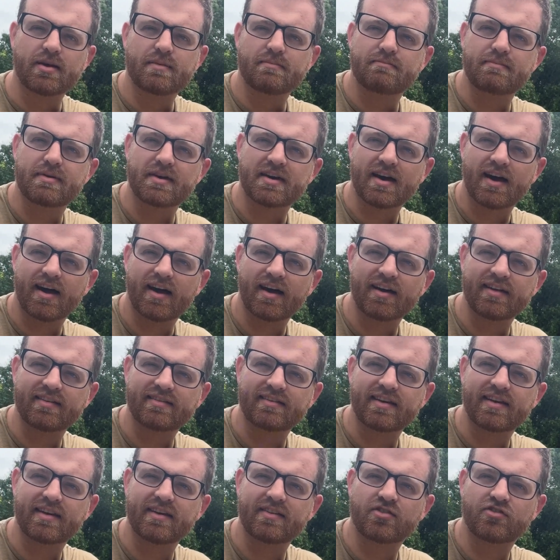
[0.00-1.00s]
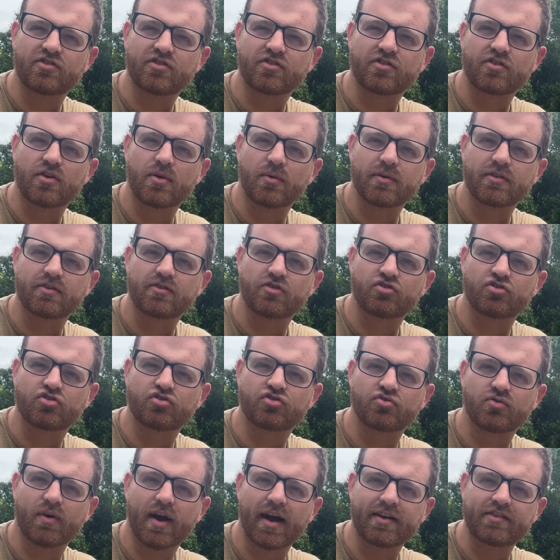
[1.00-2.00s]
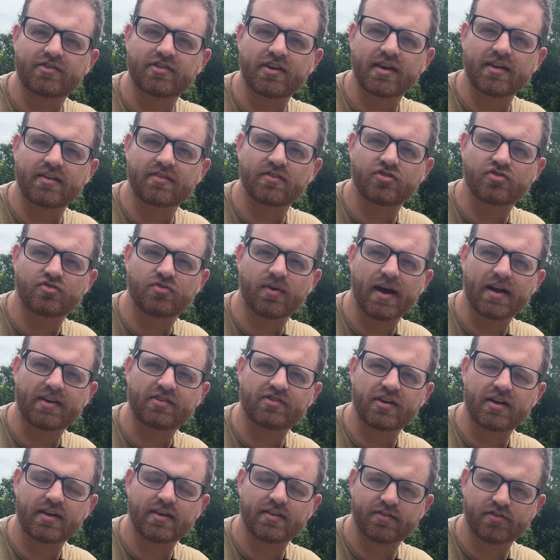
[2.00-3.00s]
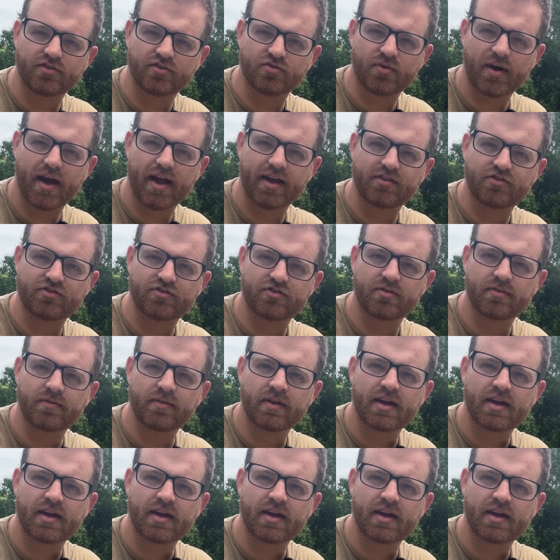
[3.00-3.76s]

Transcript: because it is just going to stretch and stretch and stretch.